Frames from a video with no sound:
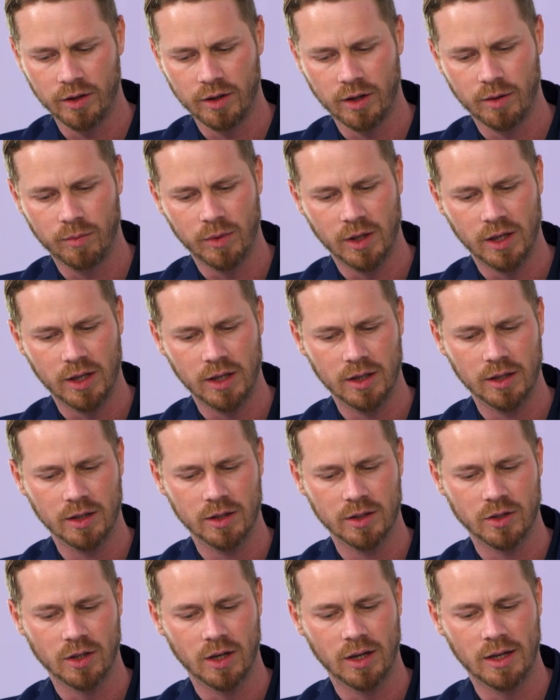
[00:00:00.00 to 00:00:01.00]
of them
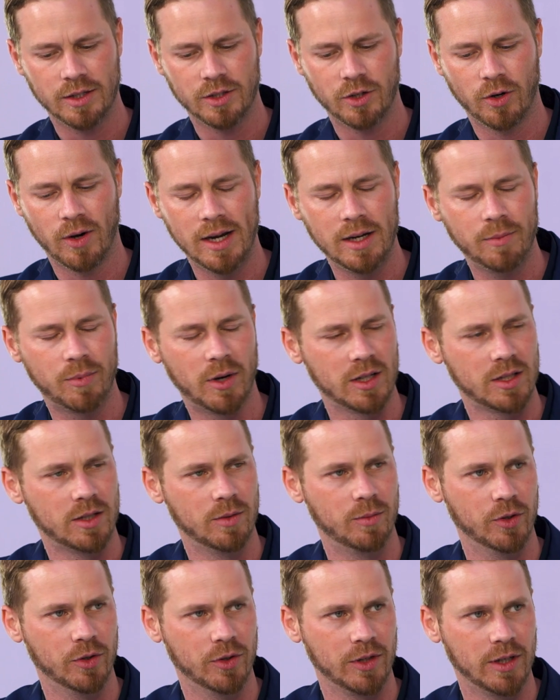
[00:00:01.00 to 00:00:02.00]
is there any
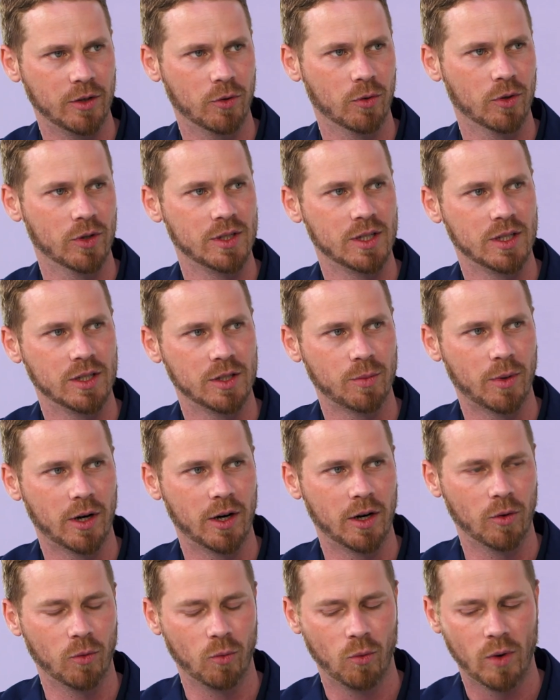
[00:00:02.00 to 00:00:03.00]
possibility, or is
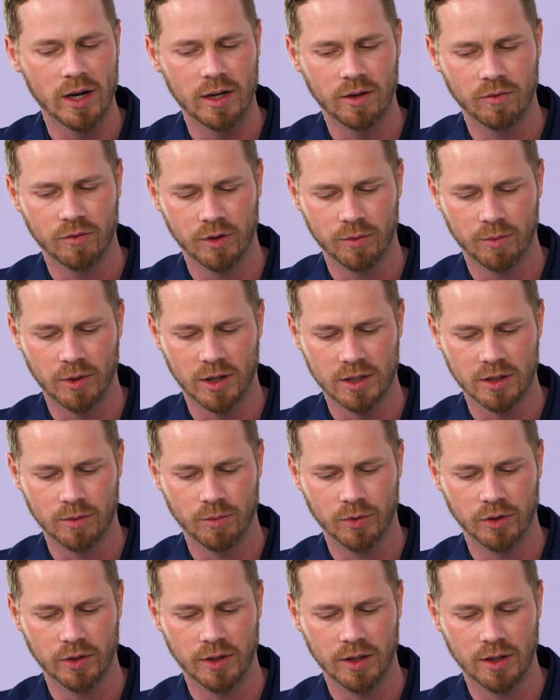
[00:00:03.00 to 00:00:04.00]
INSIRE waiting for the
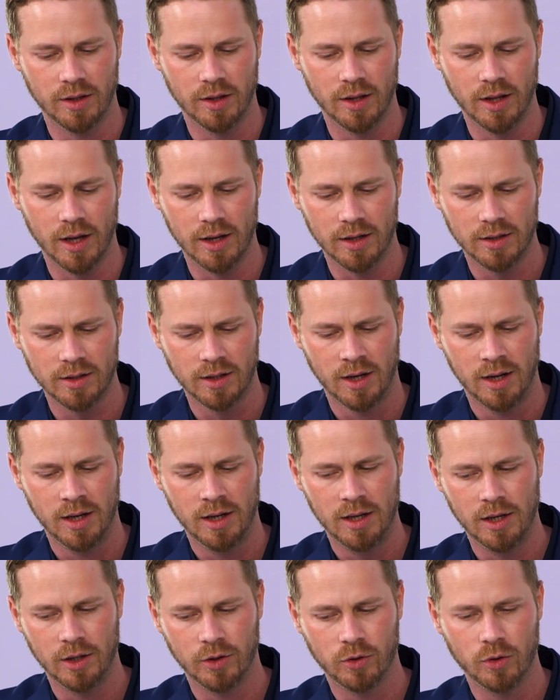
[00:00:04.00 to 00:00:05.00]
possibility that
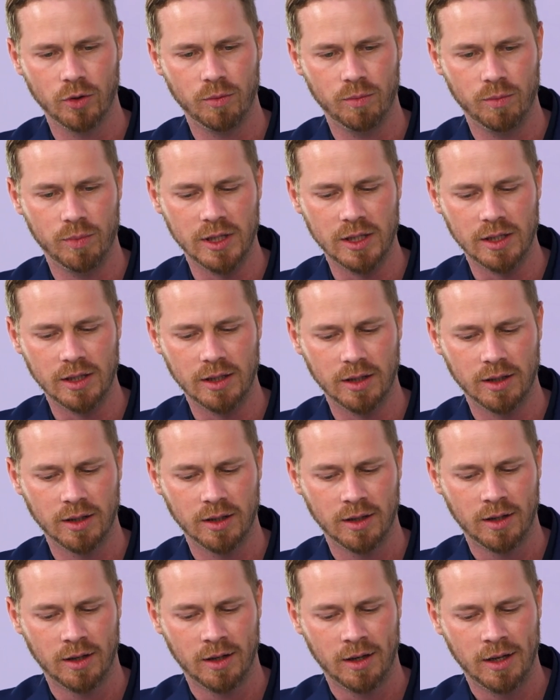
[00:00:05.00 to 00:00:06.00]
it
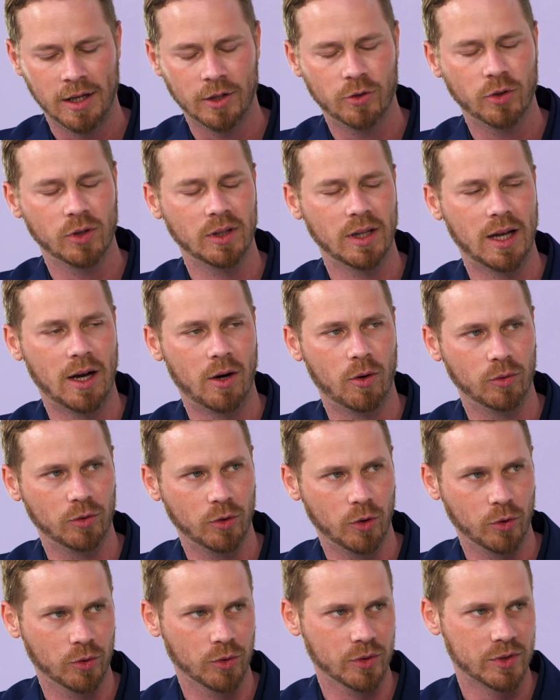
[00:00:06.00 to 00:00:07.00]
could allow
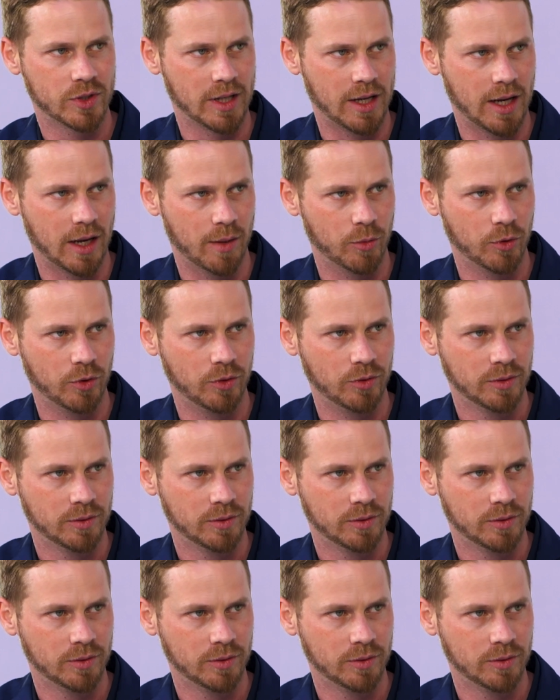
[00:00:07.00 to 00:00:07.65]
locals to gamble?